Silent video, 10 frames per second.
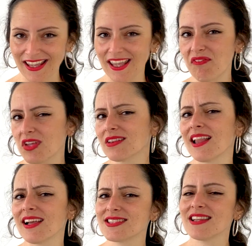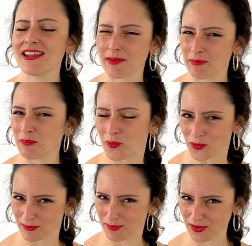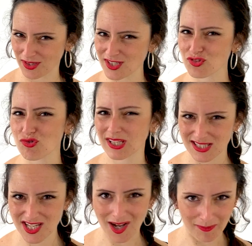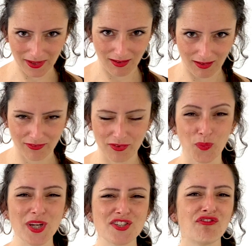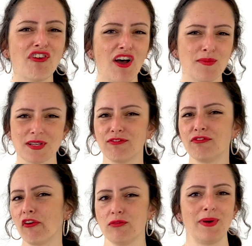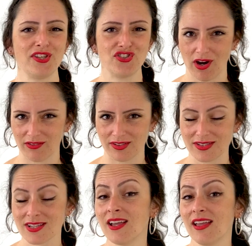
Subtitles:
If you'd like to learn a bit more about this tricky topic of which verbs are followed by gerunds